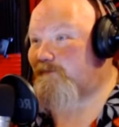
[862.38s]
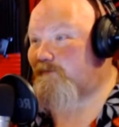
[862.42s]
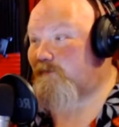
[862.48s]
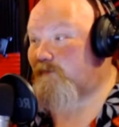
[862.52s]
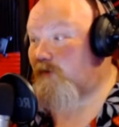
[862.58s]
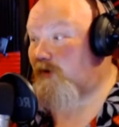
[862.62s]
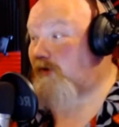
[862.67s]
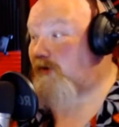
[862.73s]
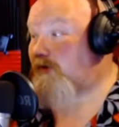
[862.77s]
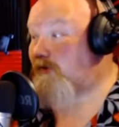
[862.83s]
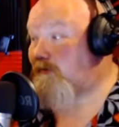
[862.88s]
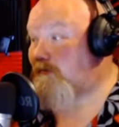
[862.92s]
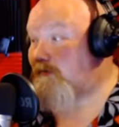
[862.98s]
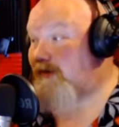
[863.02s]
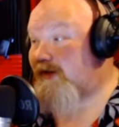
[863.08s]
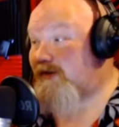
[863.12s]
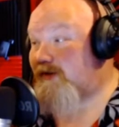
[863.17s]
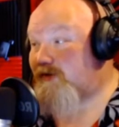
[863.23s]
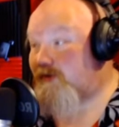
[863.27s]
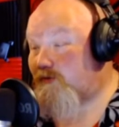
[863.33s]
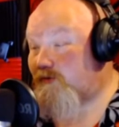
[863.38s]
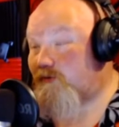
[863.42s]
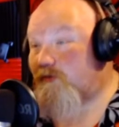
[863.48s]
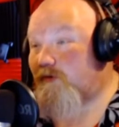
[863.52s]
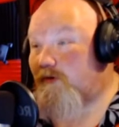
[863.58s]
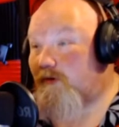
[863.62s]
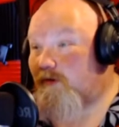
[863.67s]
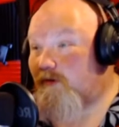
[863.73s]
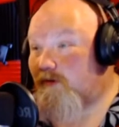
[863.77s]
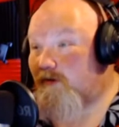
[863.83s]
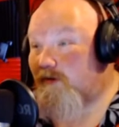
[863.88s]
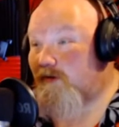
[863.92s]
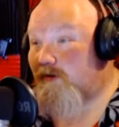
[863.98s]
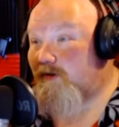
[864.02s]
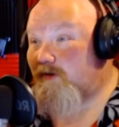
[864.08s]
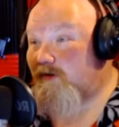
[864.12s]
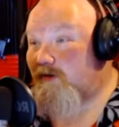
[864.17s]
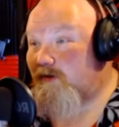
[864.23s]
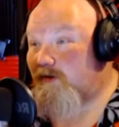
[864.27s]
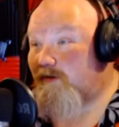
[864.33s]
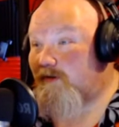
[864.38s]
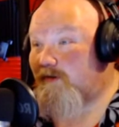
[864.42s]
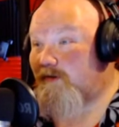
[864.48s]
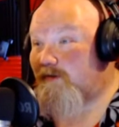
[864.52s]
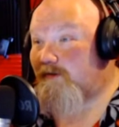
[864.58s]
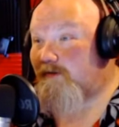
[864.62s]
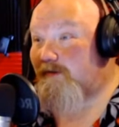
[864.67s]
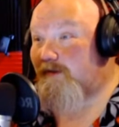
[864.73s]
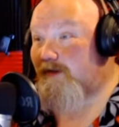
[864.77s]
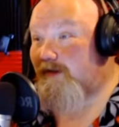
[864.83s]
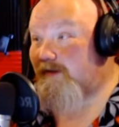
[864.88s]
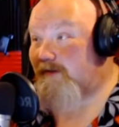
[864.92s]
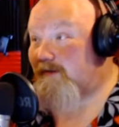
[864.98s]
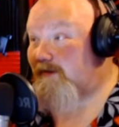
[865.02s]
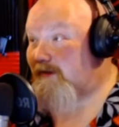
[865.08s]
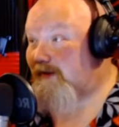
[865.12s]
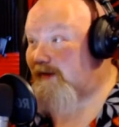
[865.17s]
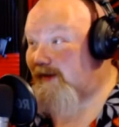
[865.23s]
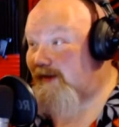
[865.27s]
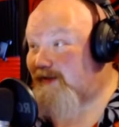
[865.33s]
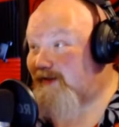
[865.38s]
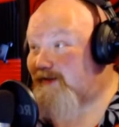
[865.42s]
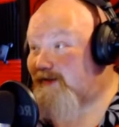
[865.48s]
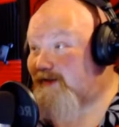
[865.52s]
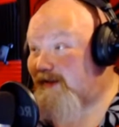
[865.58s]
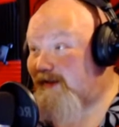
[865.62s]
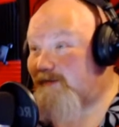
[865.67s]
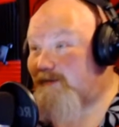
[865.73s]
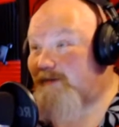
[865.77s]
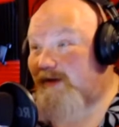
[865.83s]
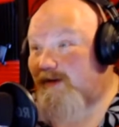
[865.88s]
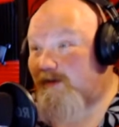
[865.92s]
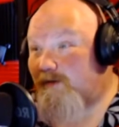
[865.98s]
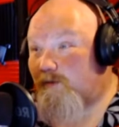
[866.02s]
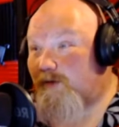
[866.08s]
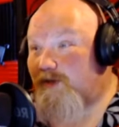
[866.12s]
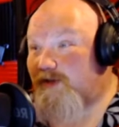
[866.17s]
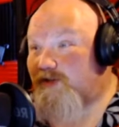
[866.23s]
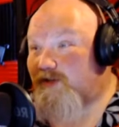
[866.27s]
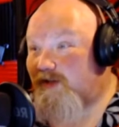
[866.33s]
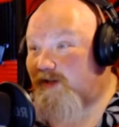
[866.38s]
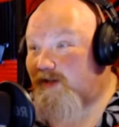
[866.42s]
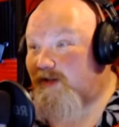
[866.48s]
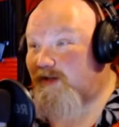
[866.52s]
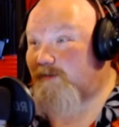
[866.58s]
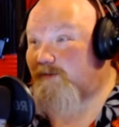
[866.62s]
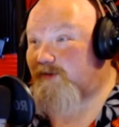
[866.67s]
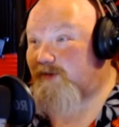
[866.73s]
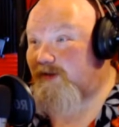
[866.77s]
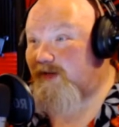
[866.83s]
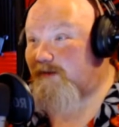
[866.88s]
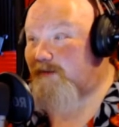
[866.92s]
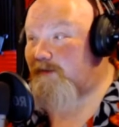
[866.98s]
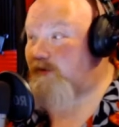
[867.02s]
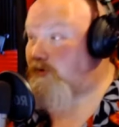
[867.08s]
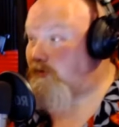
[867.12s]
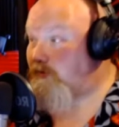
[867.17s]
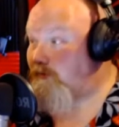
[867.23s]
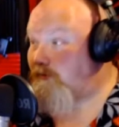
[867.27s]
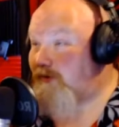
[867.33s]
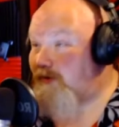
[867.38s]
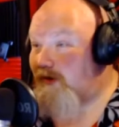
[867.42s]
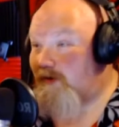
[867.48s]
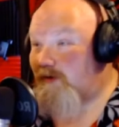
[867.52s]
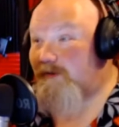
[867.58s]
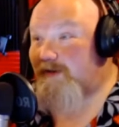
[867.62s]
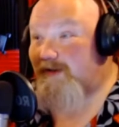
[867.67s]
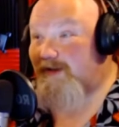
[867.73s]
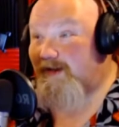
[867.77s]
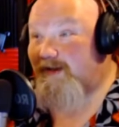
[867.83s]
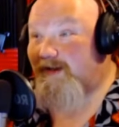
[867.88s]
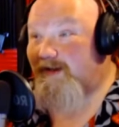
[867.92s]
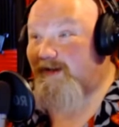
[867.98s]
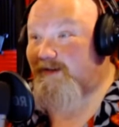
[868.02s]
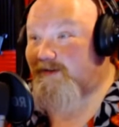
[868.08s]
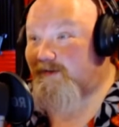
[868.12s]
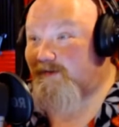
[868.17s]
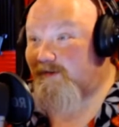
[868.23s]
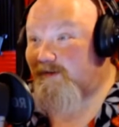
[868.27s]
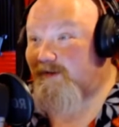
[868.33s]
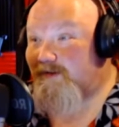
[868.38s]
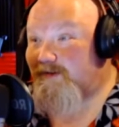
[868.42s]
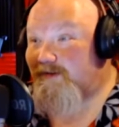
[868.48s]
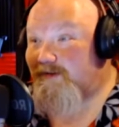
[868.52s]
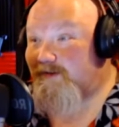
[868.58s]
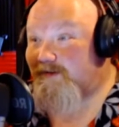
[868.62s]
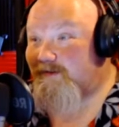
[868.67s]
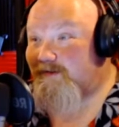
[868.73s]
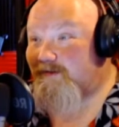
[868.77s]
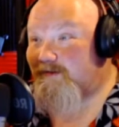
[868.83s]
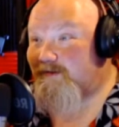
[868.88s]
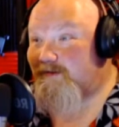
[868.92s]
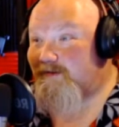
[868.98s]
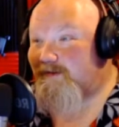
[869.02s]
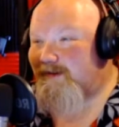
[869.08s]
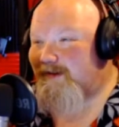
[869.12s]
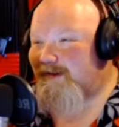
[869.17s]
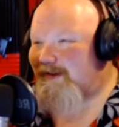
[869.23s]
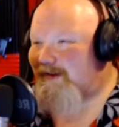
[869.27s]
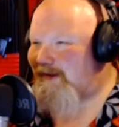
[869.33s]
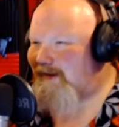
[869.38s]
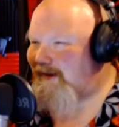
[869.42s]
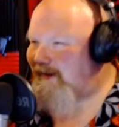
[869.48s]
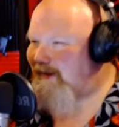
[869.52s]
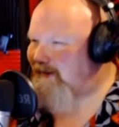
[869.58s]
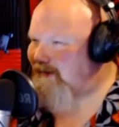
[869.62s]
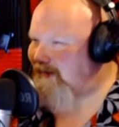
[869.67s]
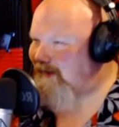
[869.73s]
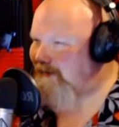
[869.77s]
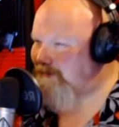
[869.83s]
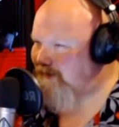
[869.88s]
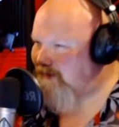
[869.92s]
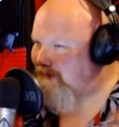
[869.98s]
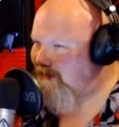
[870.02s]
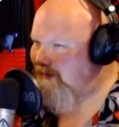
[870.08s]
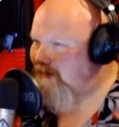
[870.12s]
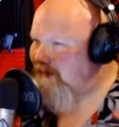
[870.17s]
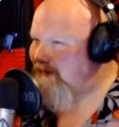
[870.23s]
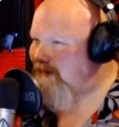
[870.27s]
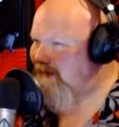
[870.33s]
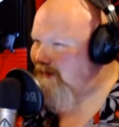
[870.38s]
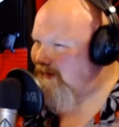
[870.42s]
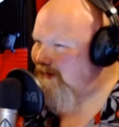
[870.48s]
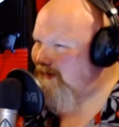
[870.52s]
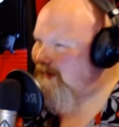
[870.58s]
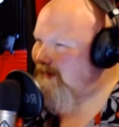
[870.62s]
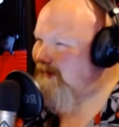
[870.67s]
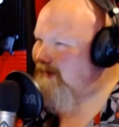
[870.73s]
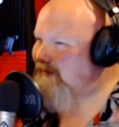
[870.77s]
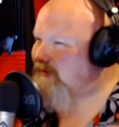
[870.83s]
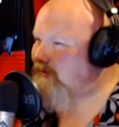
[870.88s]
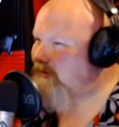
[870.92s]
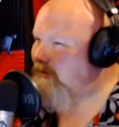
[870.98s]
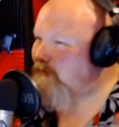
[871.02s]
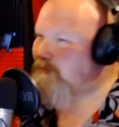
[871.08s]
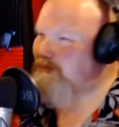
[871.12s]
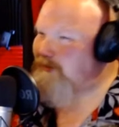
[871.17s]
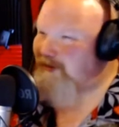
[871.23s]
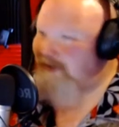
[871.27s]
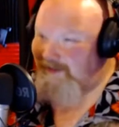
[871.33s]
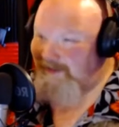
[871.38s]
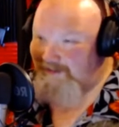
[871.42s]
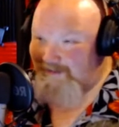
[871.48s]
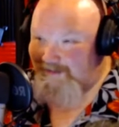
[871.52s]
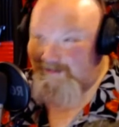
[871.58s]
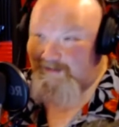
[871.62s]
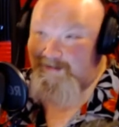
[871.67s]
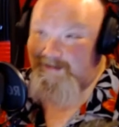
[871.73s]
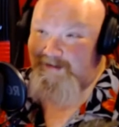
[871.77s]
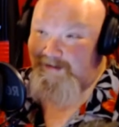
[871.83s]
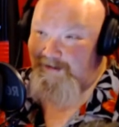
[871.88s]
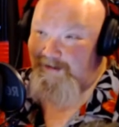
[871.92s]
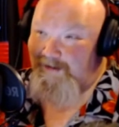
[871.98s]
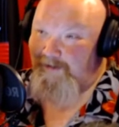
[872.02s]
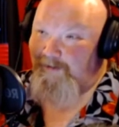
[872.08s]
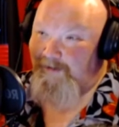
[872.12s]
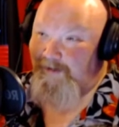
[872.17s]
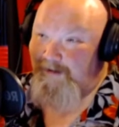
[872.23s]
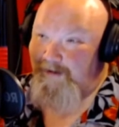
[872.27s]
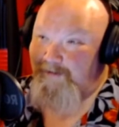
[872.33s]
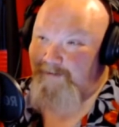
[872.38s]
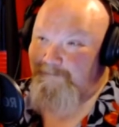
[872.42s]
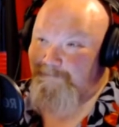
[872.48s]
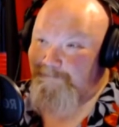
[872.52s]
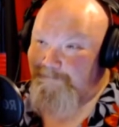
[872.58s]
Well, you make sure that the next time that question comes up, you know what that answer is. And a lot of times it's those things that stick in your head.